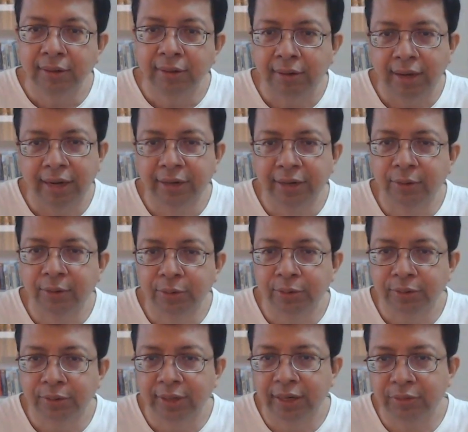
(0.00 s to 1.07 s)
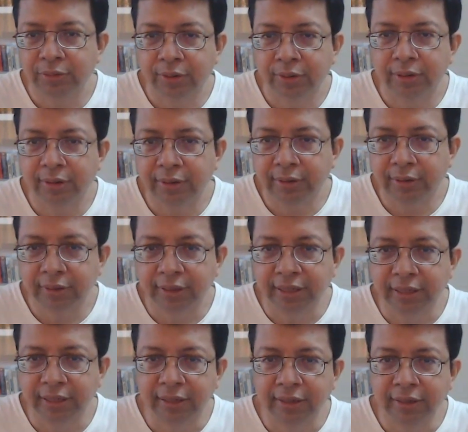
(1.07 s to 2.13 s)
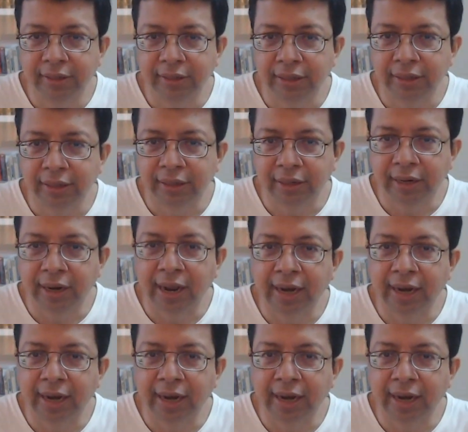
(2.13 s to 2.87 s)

I don't know. That's what the